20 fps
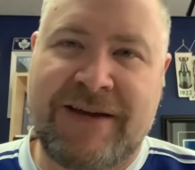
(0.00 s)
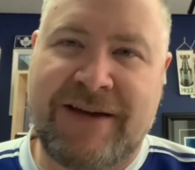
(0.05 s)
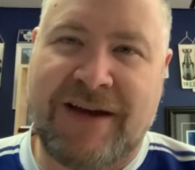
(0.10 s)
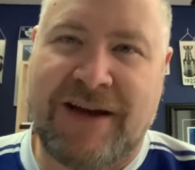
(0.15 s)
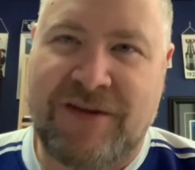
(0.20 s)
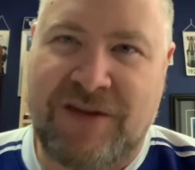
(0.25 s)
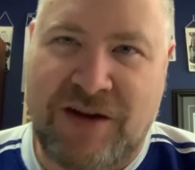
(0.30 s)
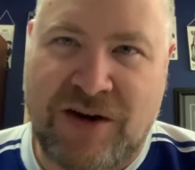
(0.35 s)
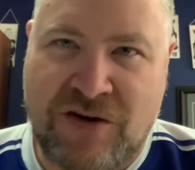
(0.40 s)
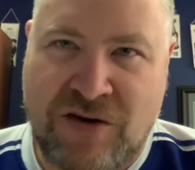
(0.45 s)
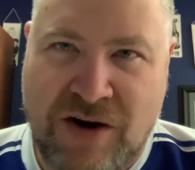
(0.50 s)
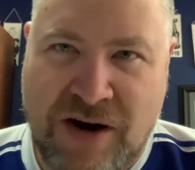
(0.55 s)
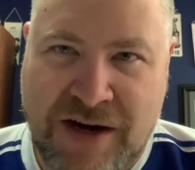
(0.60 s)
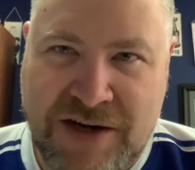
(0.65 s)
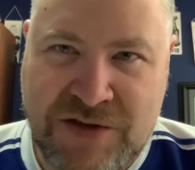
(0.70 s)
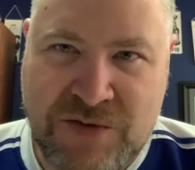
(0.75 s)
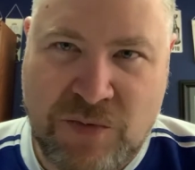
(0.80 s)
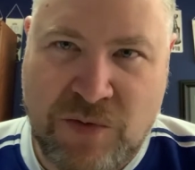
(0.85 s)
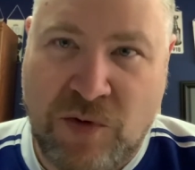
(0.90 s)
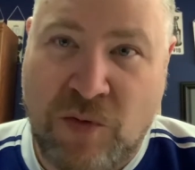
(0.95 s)
I think
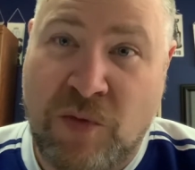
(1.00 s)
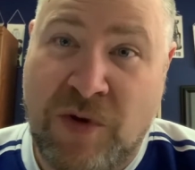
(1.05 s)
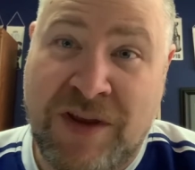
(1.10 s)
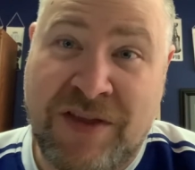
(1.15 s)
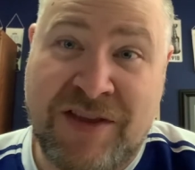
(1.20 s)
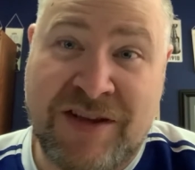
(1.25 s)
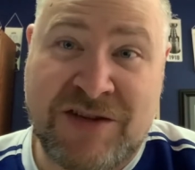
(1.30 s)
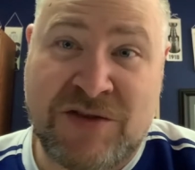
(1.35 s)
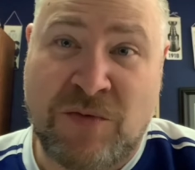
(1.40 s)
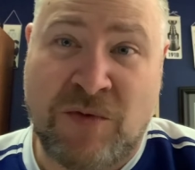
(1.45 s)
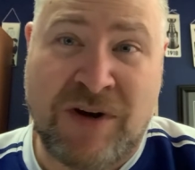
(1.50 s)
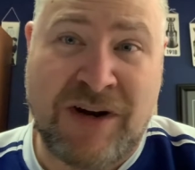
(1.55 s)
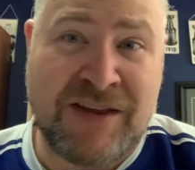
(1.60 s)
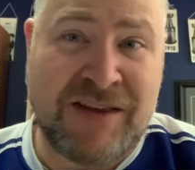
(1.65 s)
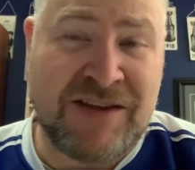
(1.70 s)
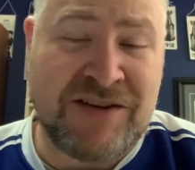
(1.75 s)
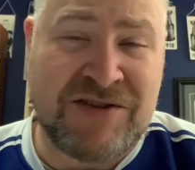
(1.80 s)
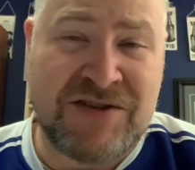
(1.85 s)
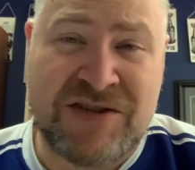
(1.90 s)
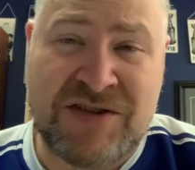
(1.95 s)
Cross will win this one. I
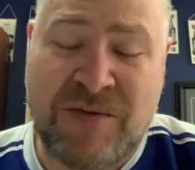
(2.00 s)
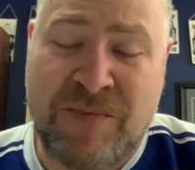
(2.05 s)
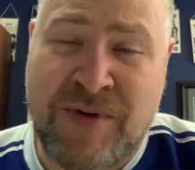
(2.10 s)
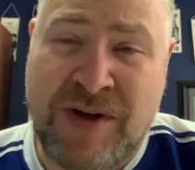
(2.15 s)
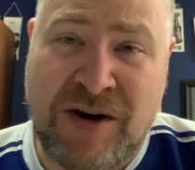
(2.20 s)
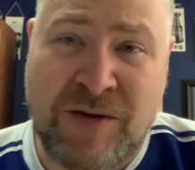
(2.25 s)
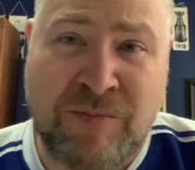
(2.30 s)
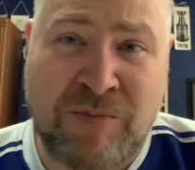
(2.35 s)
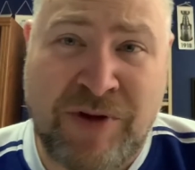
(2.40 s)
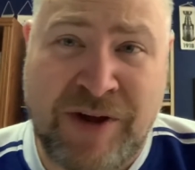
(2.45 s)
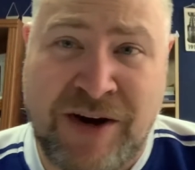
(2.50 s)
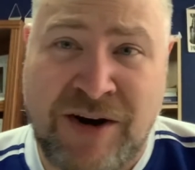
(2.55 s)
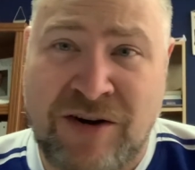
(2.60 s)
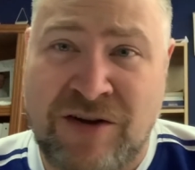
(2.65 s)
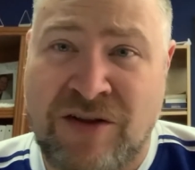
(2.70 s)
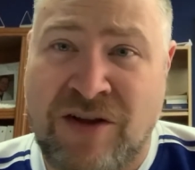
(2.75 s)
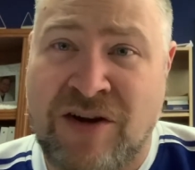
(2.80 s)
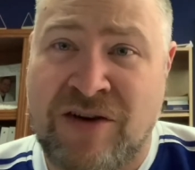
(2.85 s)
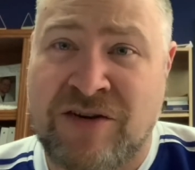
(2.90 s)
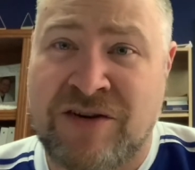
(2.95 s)
think he's just a better player,
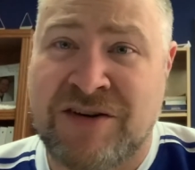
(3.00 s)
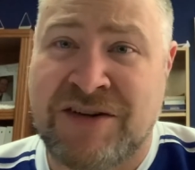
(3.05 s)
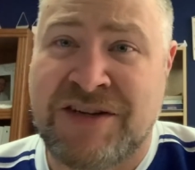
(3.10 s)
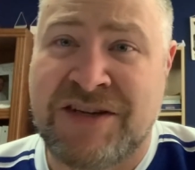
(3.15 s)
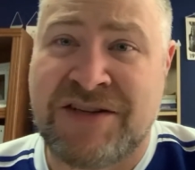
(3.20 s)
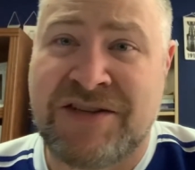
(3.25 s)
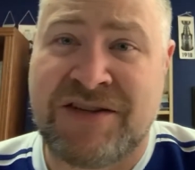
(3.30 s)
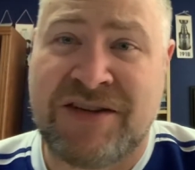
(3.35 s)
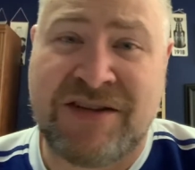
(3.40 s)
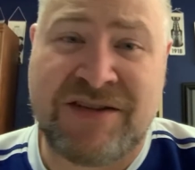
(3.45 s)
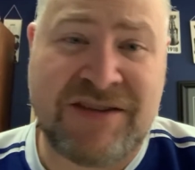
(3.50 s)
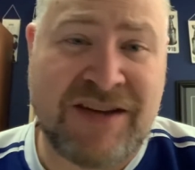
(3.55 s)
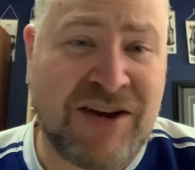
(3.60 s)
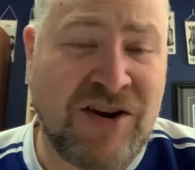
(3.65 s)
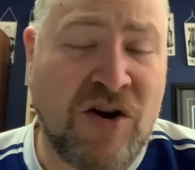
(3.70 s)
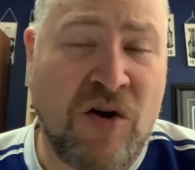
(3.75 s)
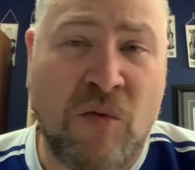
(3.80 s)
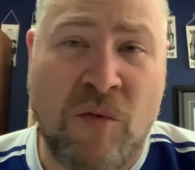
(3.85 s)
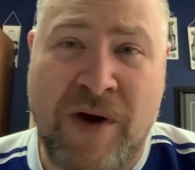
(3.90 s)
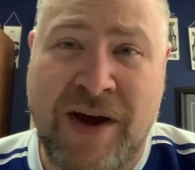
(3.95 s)
longer distance. I
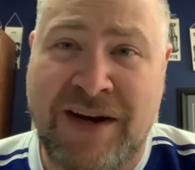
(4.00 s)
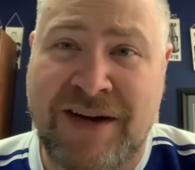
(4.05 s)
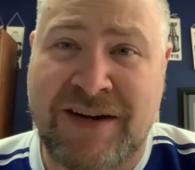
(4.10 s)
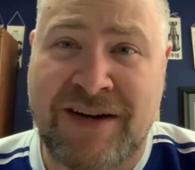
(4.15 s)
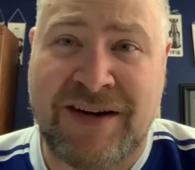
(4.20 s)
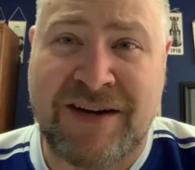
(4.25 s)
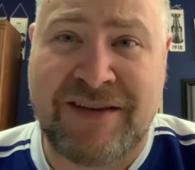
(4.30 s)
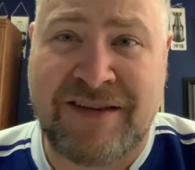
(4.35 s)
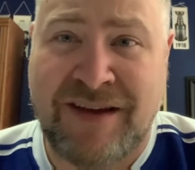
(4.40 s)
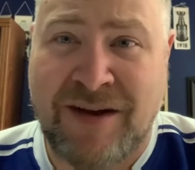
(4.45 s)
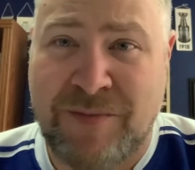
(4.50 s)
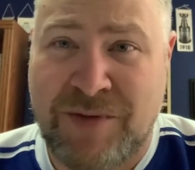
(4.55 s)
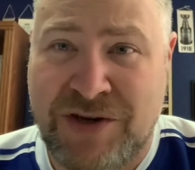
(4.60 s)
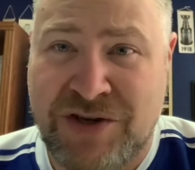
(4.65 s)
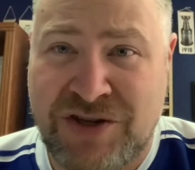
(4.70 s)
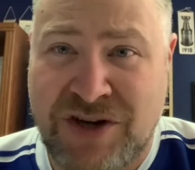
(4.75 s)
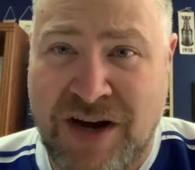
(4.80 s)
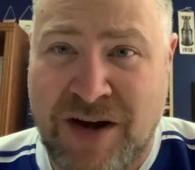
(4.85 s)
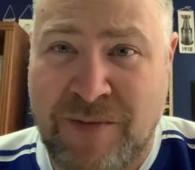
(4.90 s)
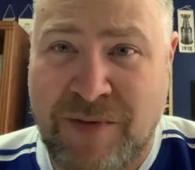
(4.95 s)
know Wade did a dummy
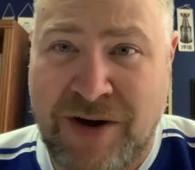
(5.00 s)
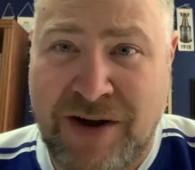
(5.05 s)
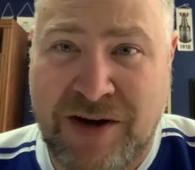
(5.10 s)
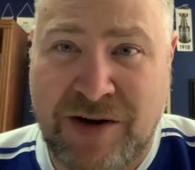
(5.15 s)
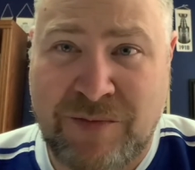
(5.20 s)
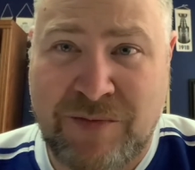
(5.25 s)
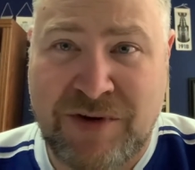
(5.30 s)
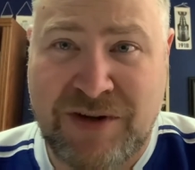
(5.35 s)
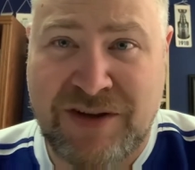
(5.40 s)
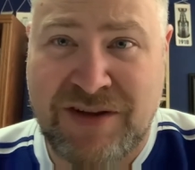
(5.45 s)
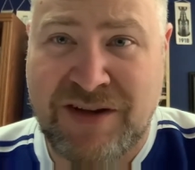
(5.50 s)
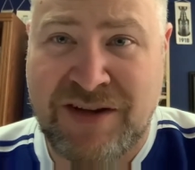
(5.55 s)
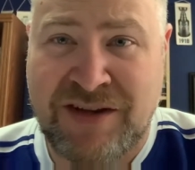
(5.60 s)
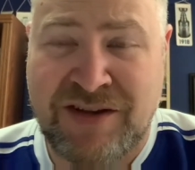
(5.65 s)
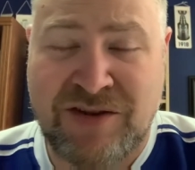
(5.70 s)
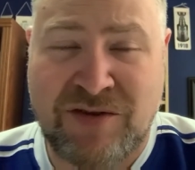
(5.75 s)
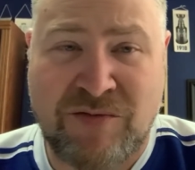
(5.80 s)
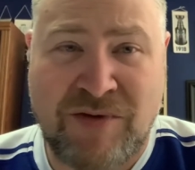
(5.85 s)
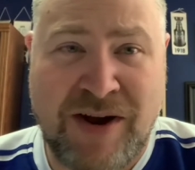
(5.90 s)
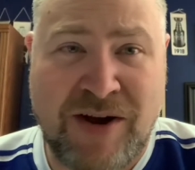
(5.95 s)
job on him
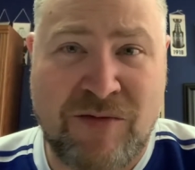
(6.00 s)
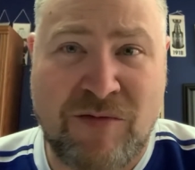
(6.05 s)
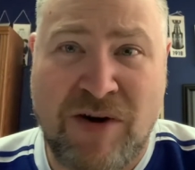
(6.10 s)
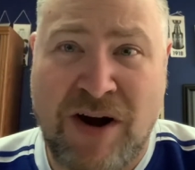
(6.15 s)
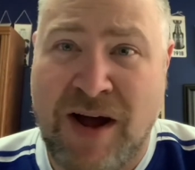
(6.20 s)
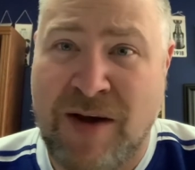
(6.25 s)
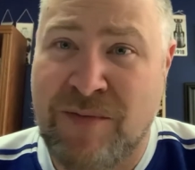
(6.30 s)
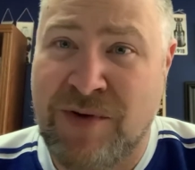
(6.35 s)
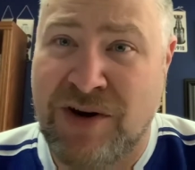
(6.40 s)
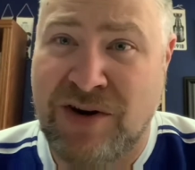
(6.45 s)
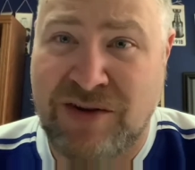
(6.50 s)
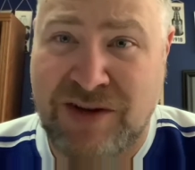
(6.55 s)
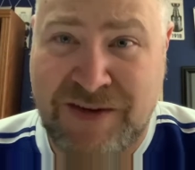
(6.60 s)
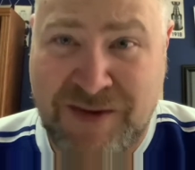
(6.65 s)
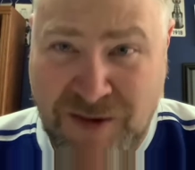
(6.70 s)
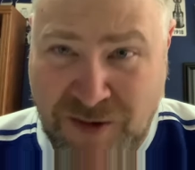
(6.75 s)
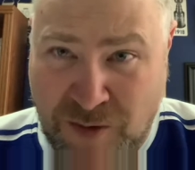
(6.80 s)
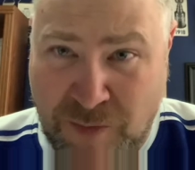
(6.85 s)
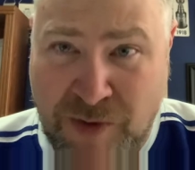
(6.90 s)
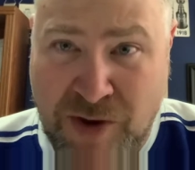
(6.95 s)
in the round robin, and they
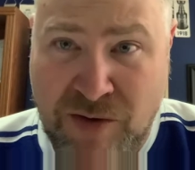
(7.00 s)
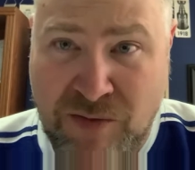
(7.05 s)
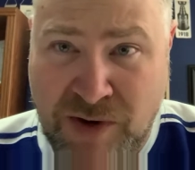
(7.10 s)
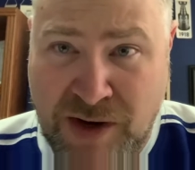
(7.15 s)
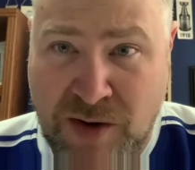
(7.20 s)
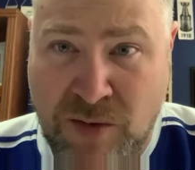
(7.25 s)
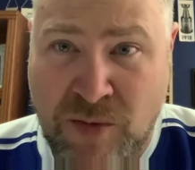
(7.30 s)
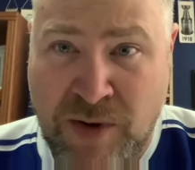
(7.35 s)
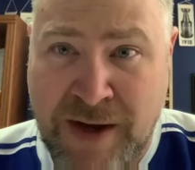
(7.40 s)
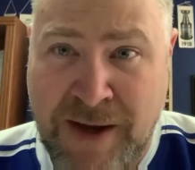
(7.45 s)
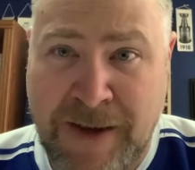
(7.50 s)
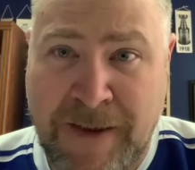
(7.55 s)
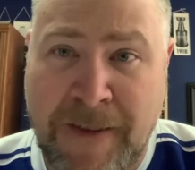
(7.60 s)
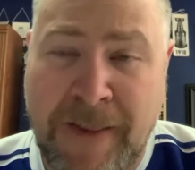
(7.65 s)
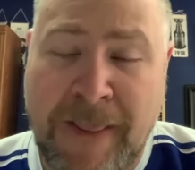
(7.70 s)
took him out right away.